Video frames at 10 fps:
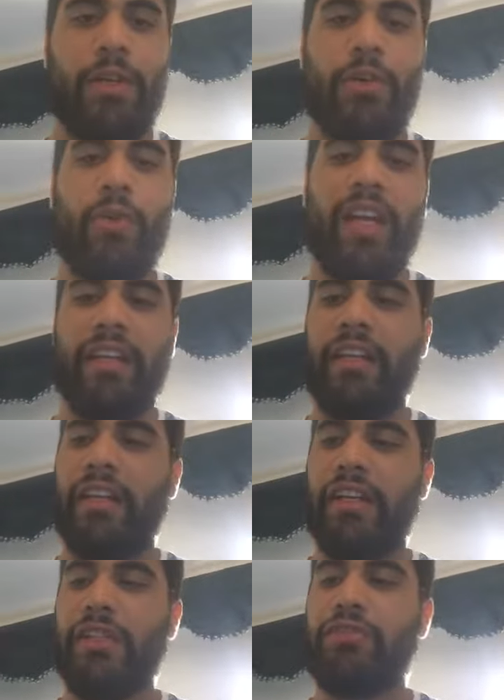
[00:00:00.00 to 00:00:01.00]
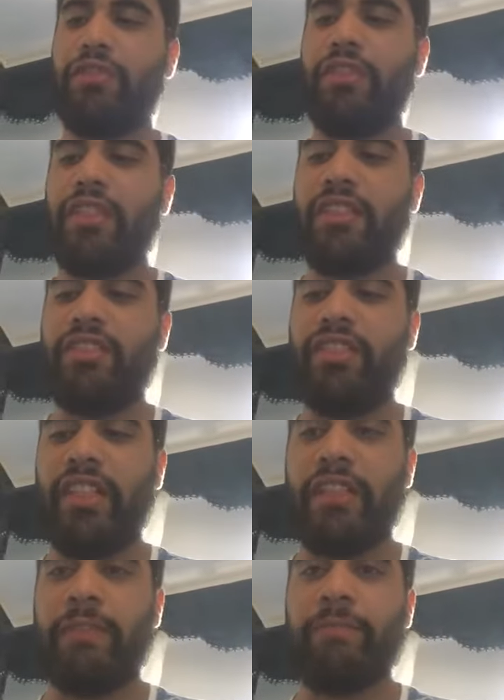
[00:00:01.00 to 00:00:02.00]
Well, for this
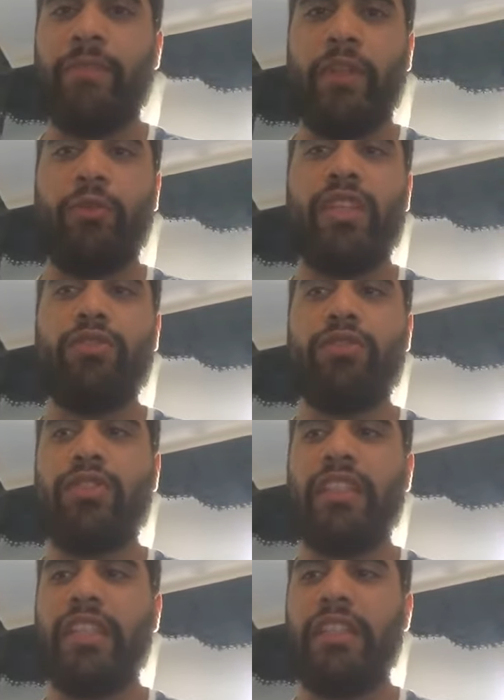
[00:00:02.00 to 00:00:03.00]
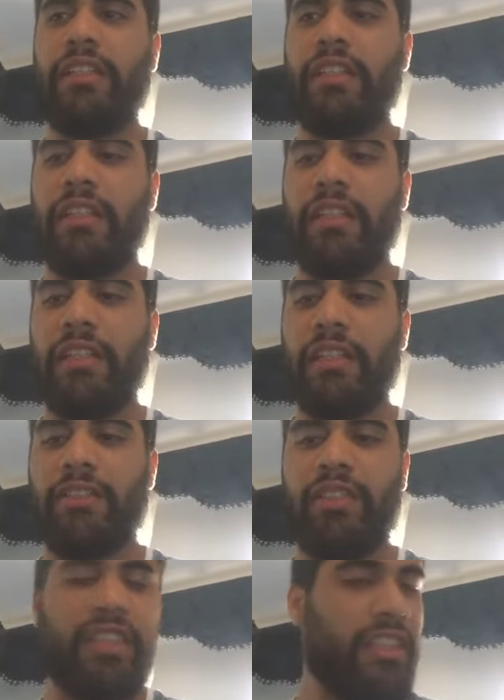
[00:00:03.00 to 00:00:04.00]
drink, we usually
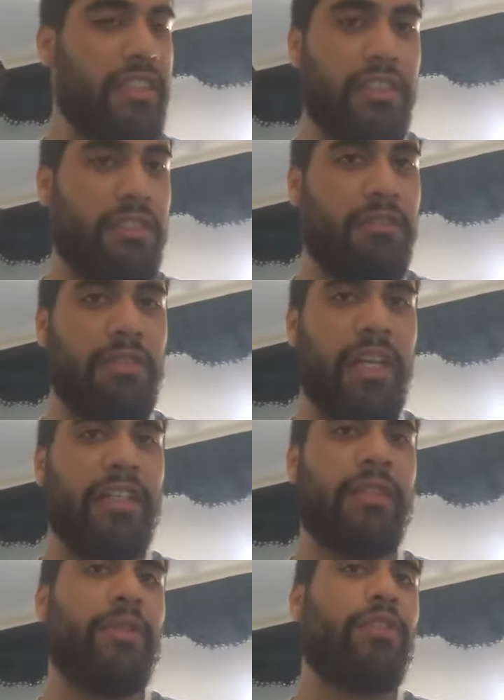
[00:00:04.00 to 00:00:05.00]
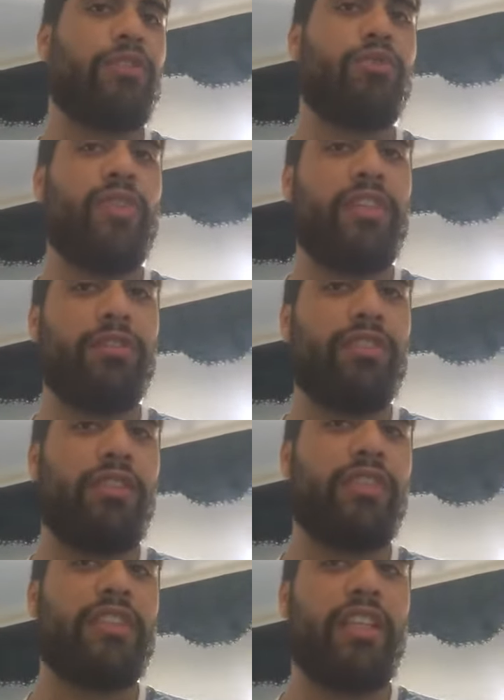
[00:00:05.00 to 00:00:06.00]
drink it directly because we
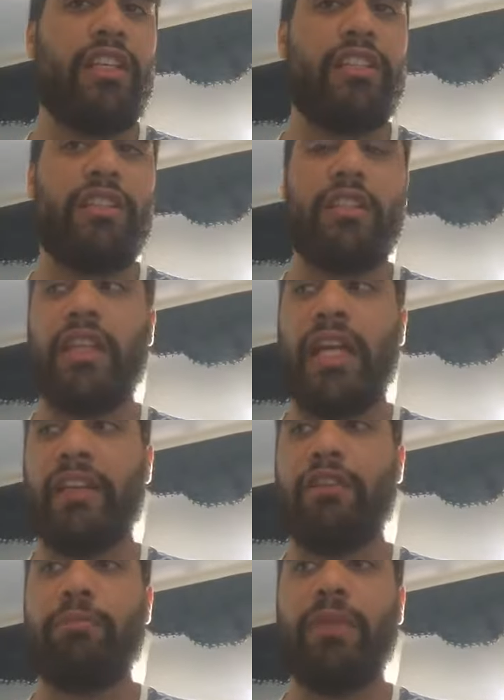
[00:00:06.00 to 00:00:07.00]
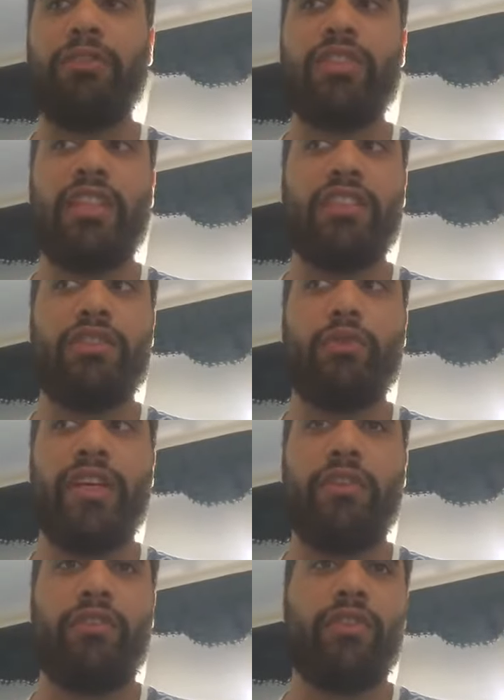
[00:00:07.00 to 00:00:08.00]
conserve it. It's like the powder is the
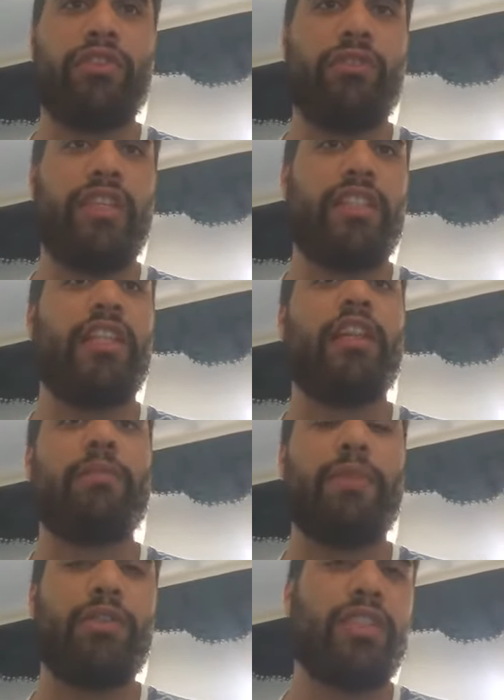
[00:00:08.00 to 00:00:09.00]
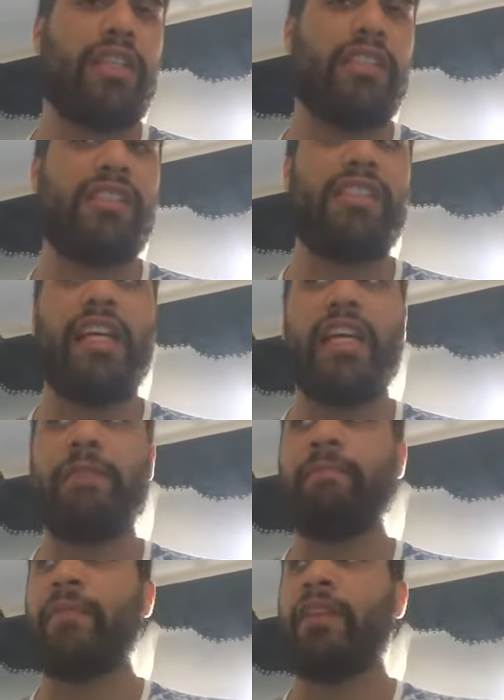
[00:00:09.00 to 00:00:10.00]
way of conservation, and the powder can
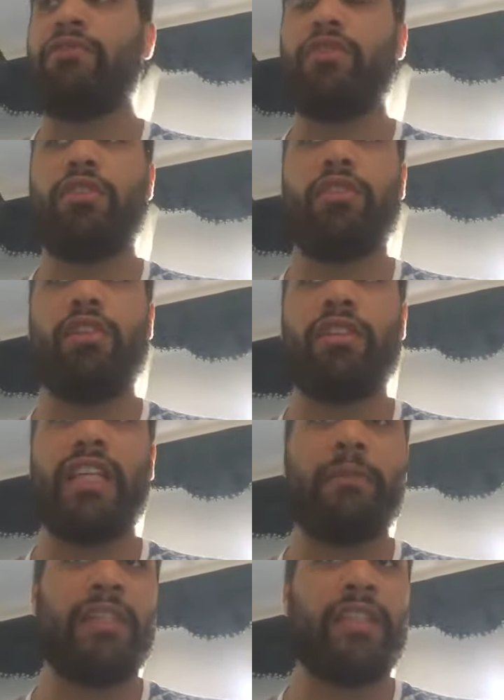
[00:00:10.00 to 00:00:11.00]
stay for a long time.